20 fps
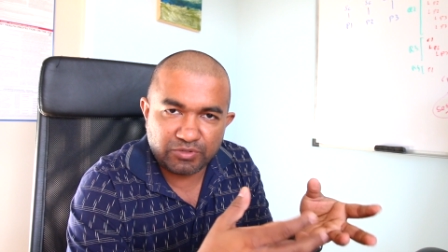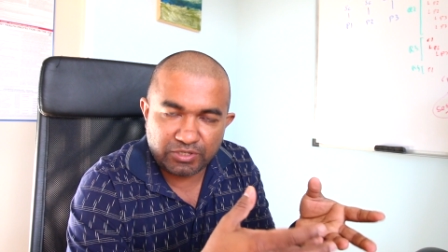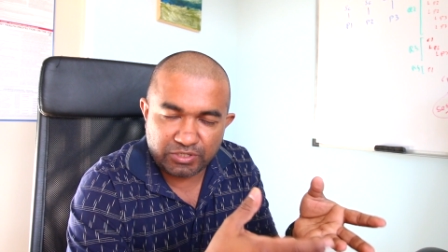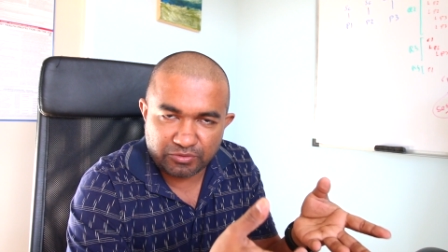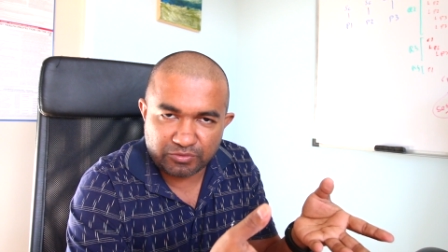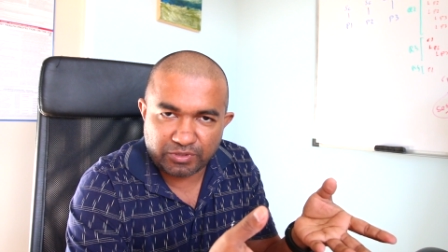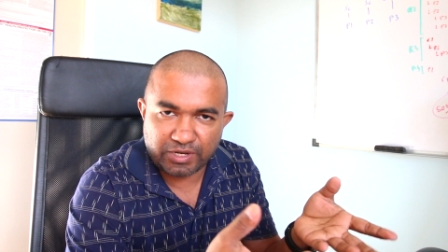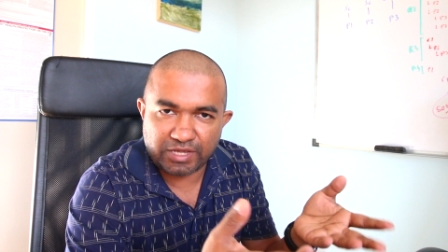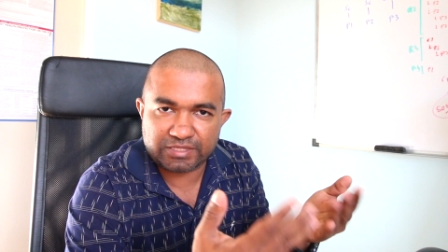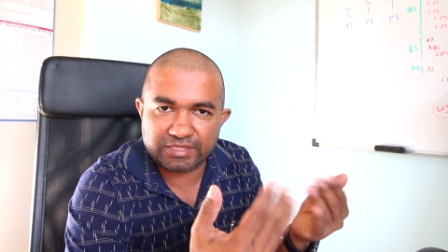you need
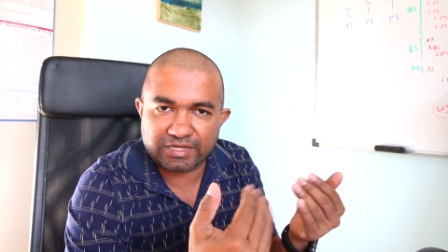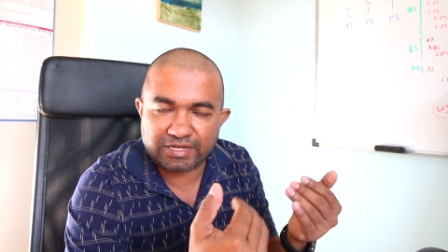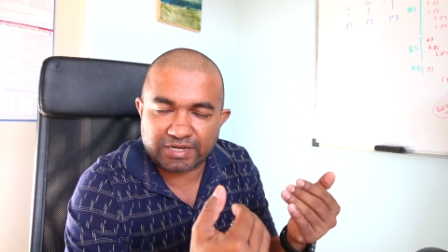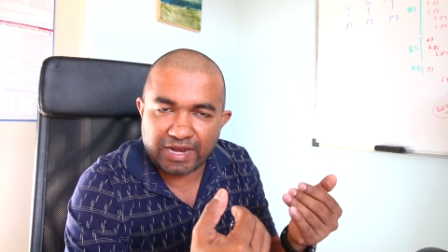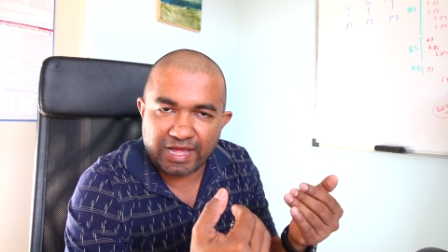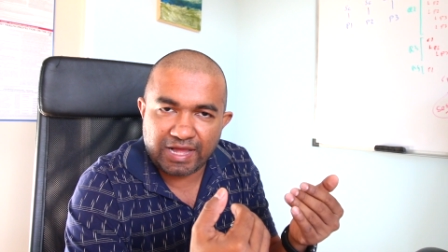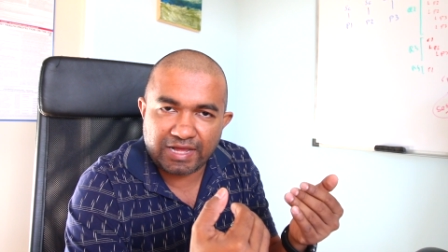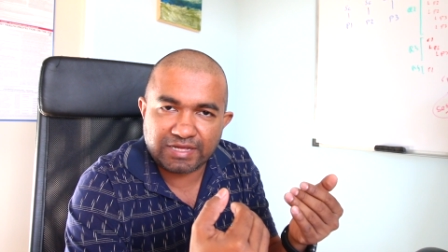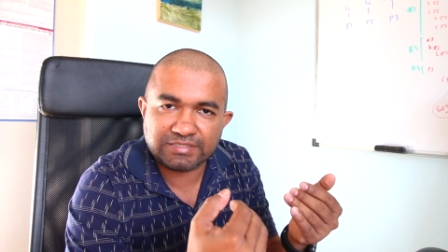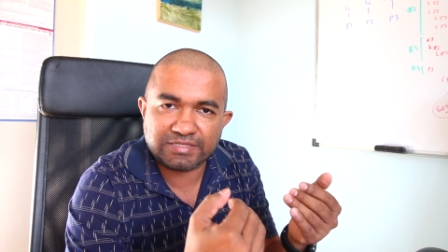to take the
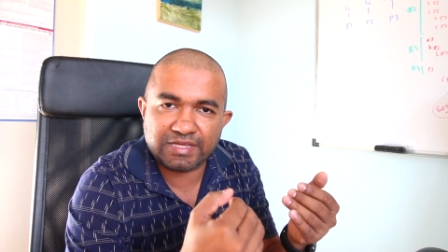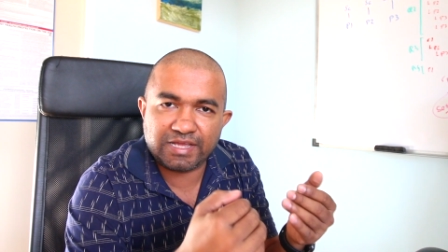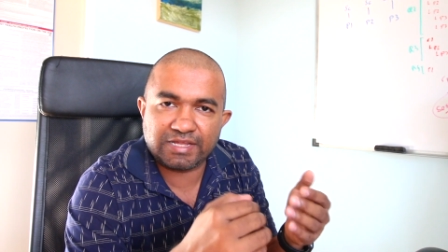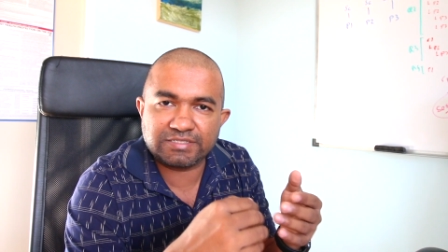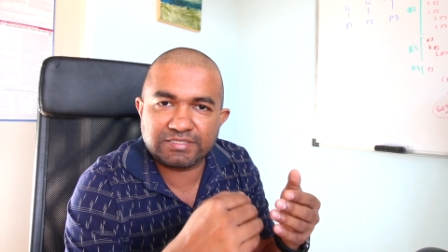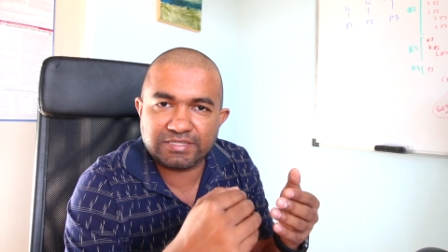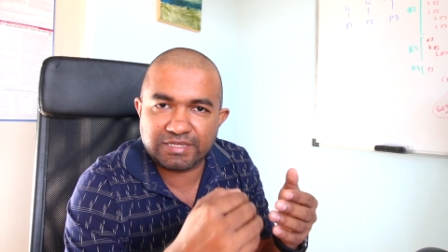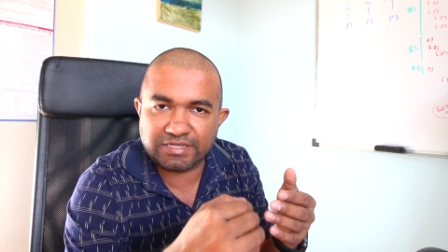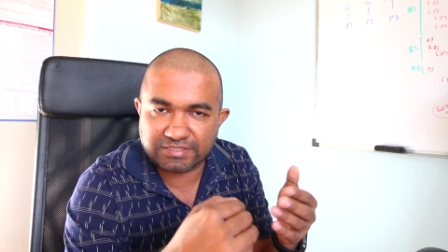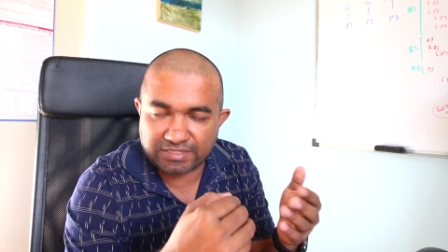class
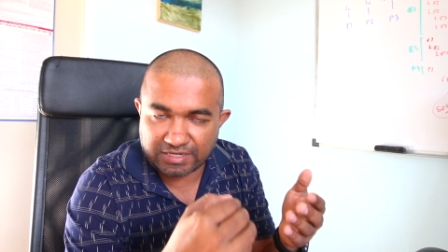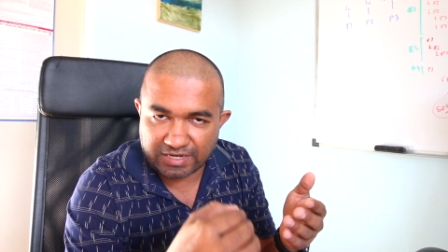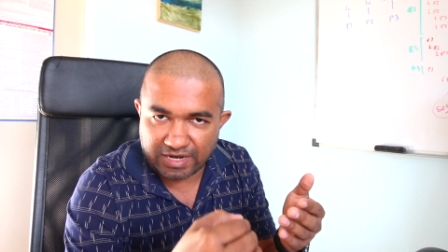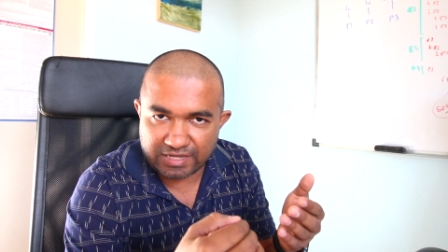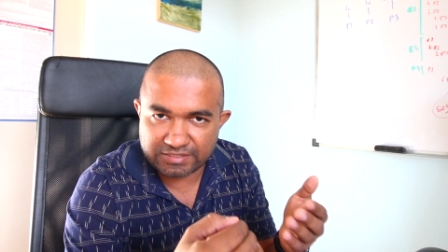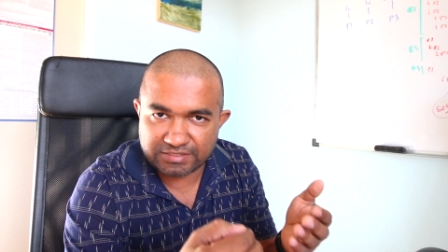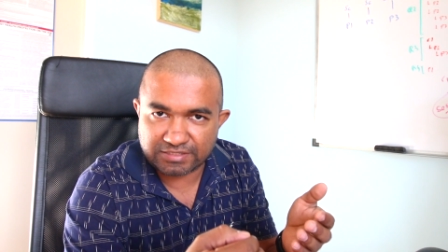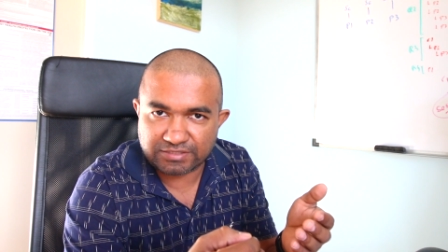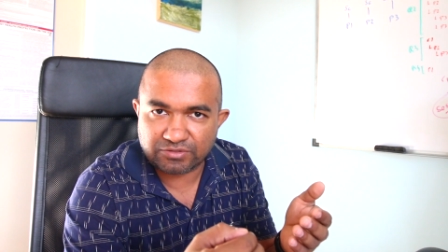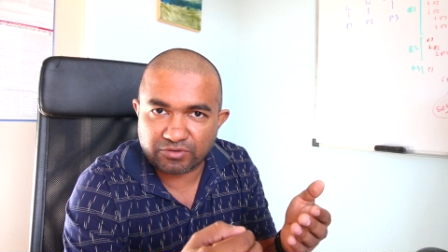and say the
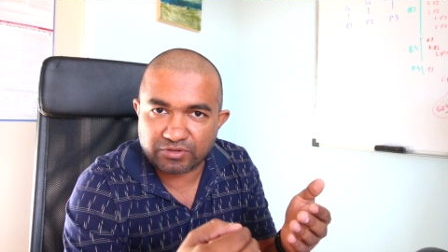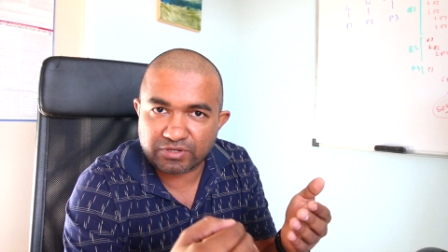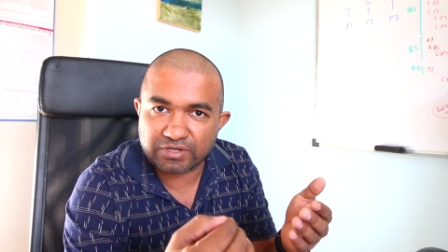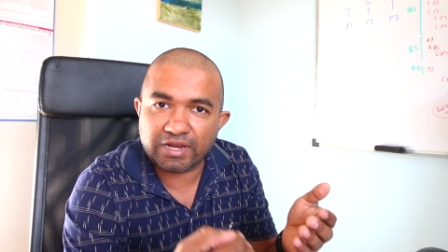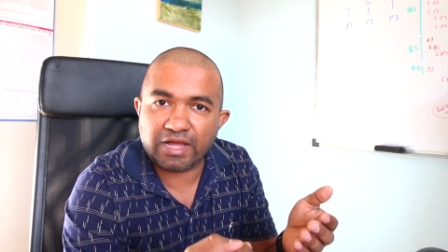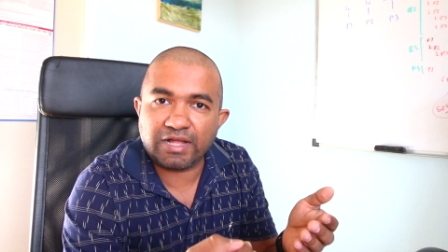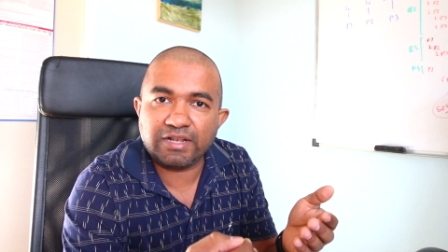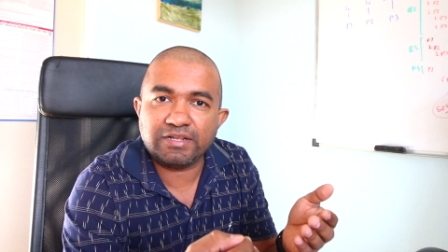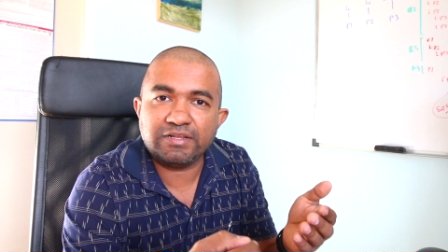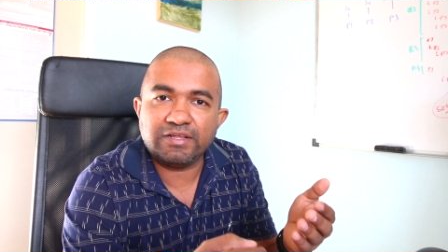class is not
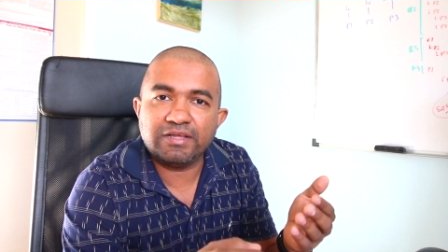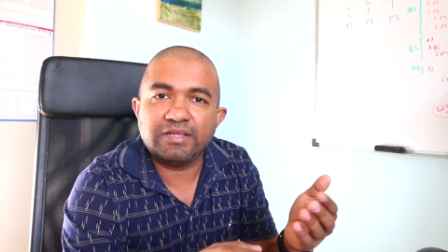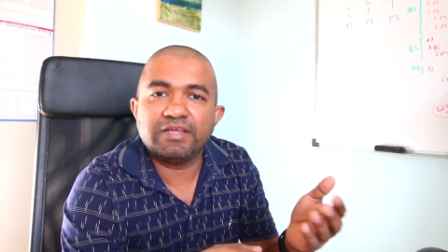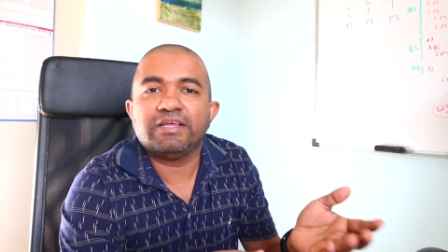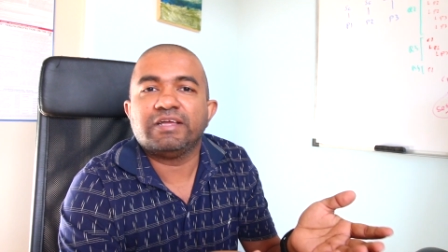null